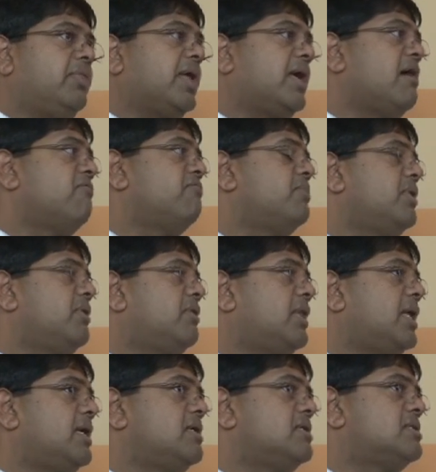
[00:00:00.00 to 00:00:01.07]
the government
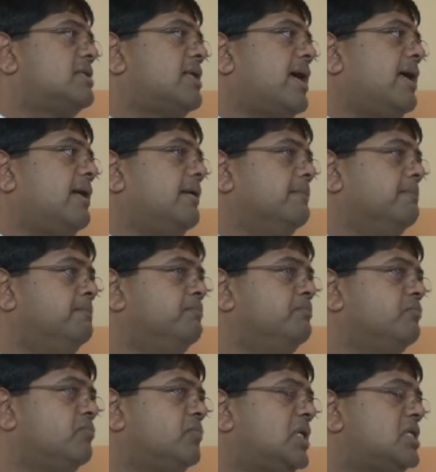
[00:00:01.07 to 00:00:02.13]
thinks that
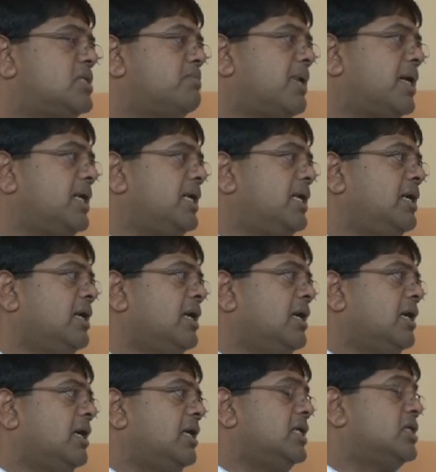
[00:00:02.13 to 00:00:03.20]
this money
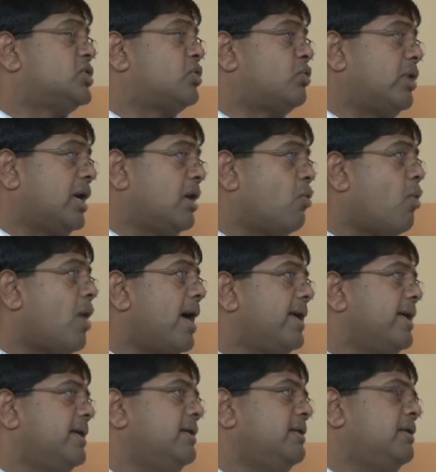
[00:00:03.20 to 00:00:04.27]
is
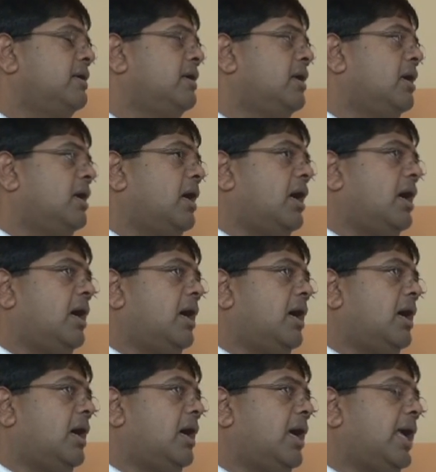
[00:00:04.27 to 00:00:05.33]
required
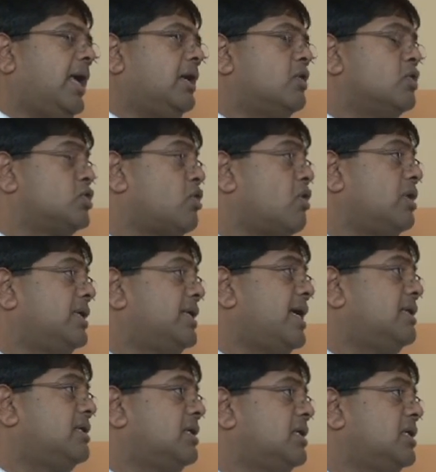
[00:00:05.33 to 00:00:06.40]
and
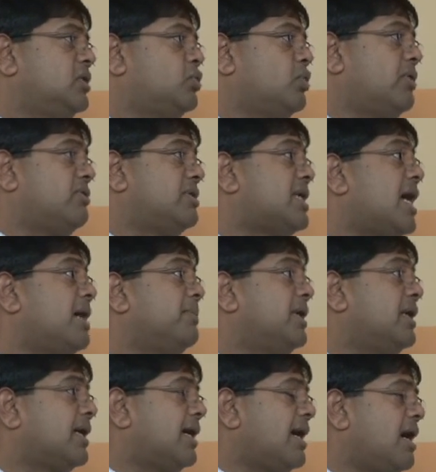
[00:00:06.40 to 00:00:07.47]
consolidated into a
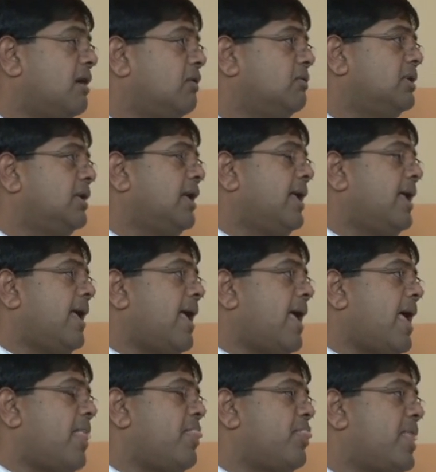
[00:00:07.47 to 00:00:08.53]
retirement account,
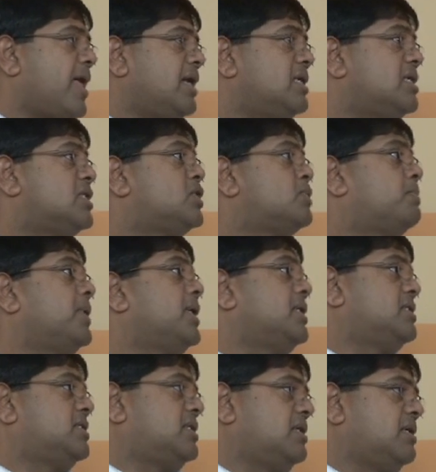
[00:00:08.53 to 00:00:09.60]
and then
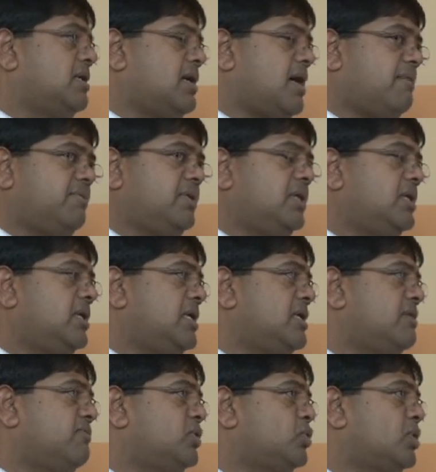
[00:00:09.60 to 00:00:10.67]
dispersed after the
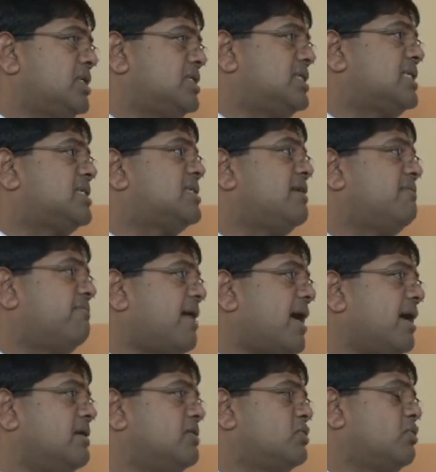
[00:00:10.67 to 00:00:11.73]
individual is
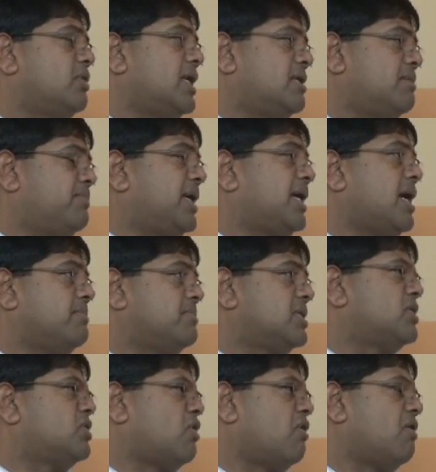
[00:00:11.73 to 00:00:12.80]
65. So that becomes
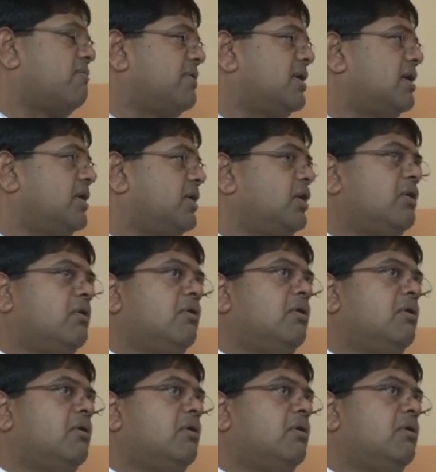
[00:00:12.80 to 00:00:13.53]
a sort of a